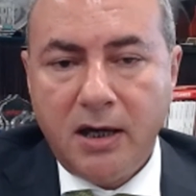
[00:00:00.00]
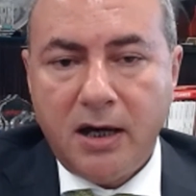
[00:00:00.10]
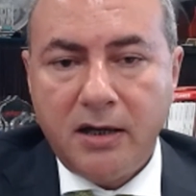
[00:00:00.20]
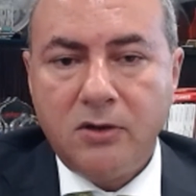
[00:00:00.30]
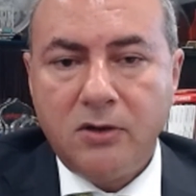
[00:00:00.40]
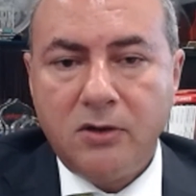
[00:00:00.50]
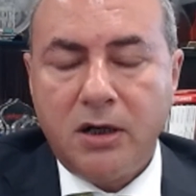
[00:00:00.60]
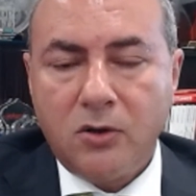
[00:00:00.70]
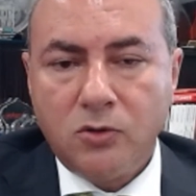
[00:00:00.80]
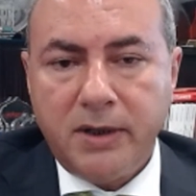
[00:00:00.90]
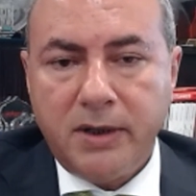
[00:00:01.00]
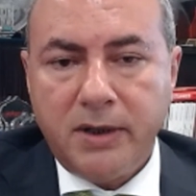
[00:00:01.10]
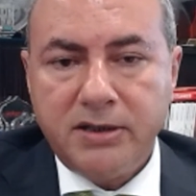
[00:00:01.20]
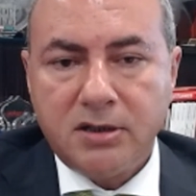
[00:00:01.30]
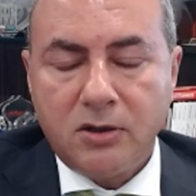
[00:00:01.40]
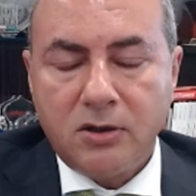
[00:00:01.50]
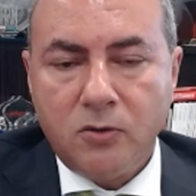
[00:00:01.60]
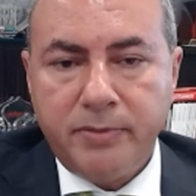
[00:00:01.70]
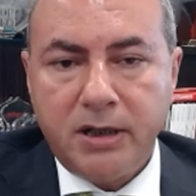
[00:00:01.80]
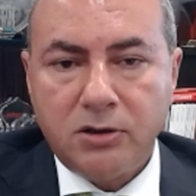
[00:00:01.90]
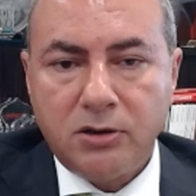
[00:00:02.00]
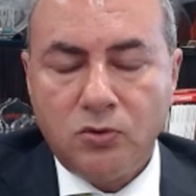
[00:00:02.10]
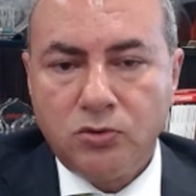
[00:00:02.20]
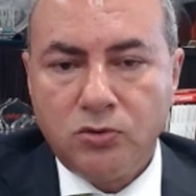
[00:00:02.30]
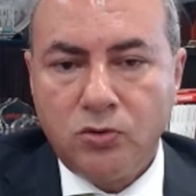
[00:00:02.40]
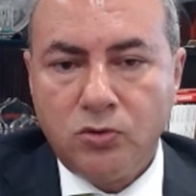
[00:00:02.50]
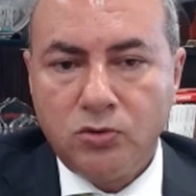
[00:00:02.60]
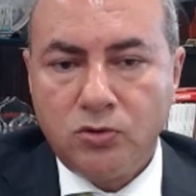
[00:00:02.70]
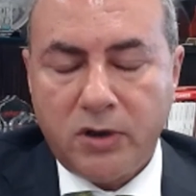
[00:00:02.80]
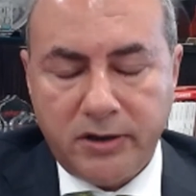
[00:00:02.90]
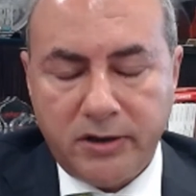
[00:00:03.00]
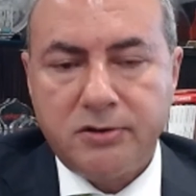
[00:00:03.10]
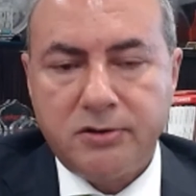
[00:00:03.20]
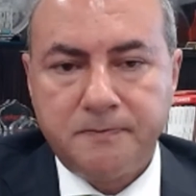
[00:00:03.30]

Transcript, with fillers: I think we're in a good place compared to others.